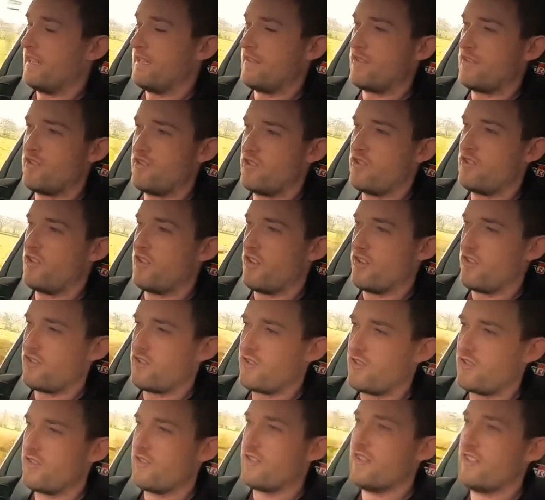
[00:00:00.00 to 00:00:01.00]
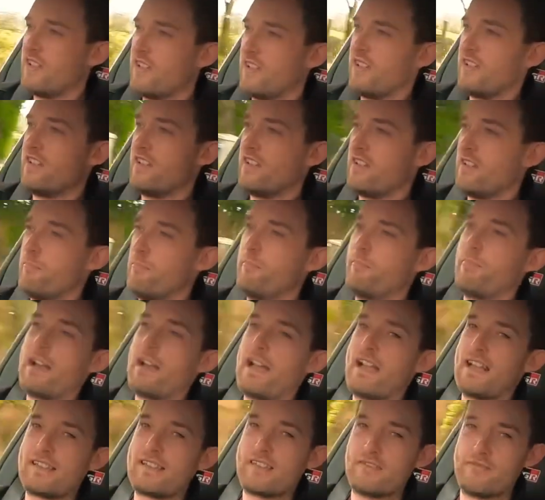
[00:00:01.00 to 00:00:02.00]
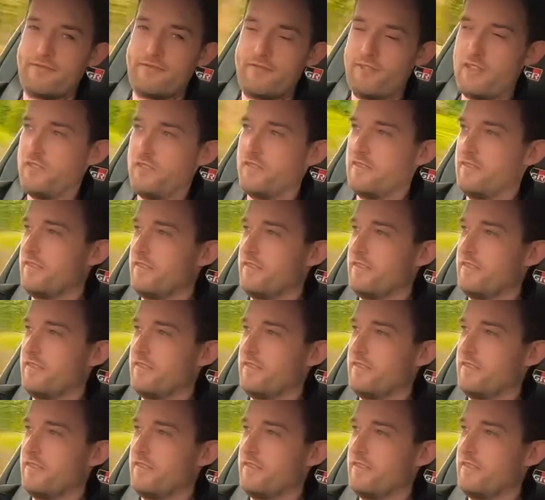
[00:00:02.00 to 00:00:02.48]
It's just bags of fun.